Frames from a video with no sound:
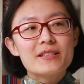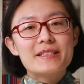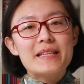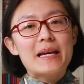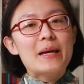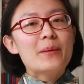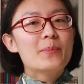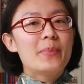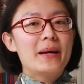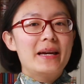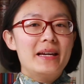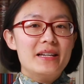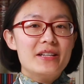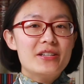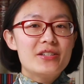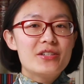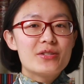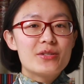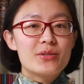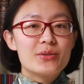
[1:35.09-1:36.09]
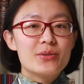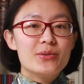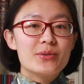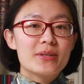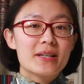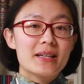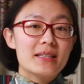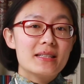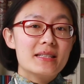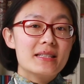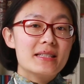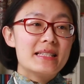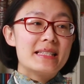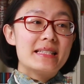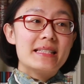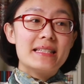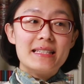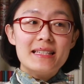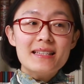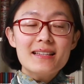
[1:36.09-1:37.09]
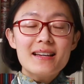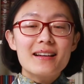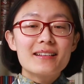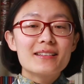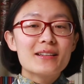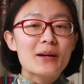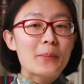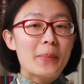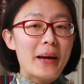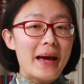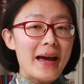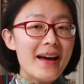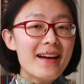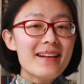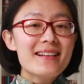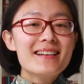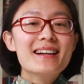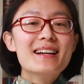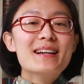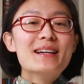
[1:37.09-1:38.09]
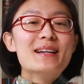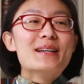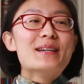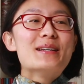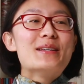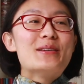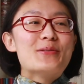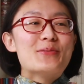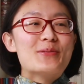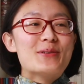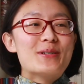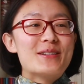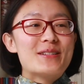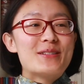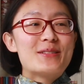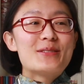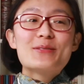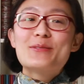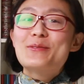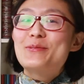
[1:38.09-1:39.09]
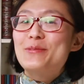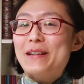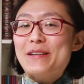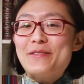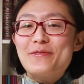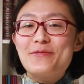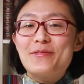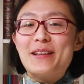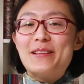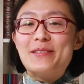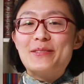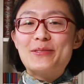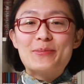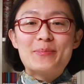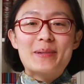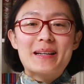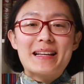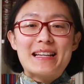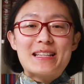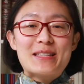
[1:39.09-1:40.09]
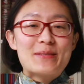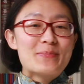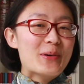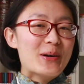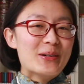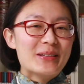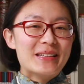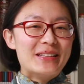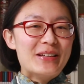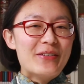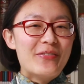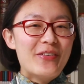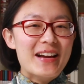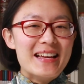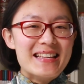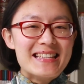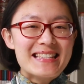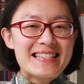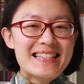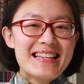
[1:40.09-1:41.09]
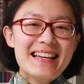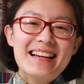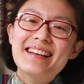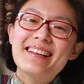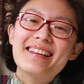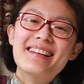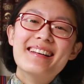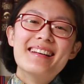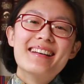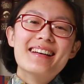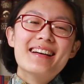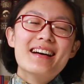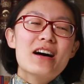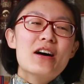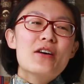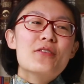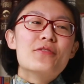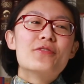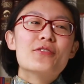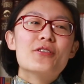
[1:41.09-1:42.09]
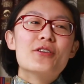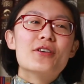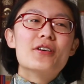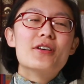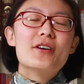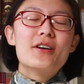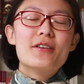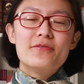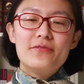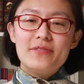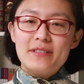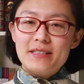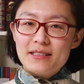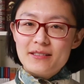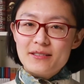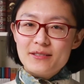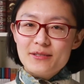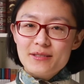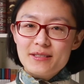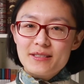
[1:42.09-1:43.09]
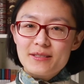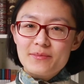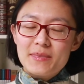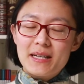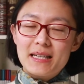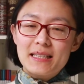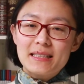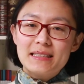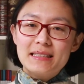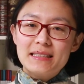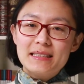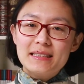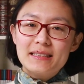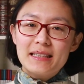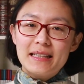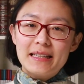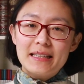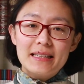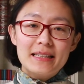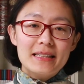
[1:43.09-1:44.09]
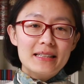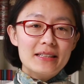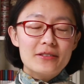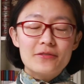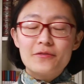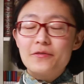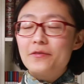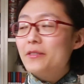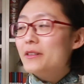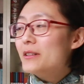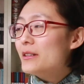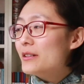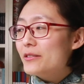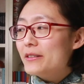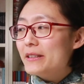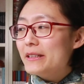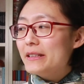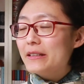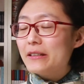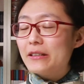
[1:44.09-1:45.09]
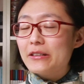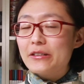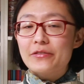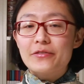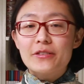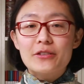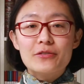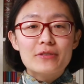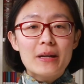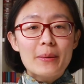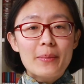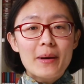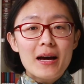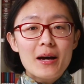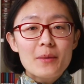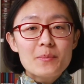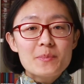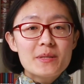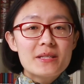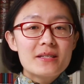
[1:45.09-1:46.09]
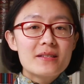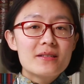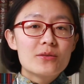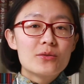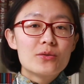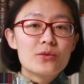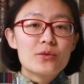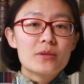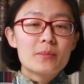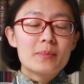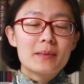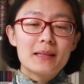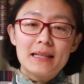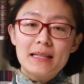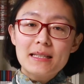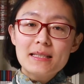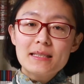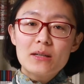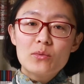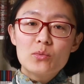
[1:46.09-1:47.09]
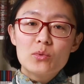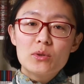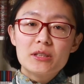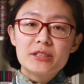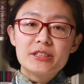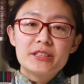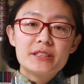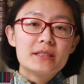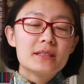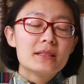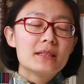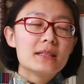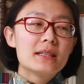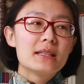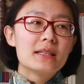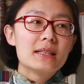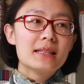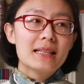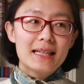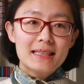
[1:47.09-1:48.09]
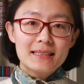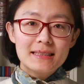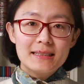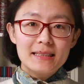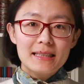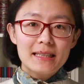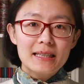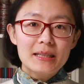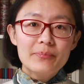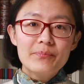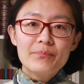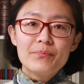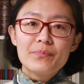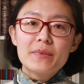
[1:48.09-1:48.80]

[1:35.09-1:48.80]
same page, so you can see and compare. It was great fun to play spot the difference. For videos, I did a flurry of wrap-ups, all the plays I watched last year,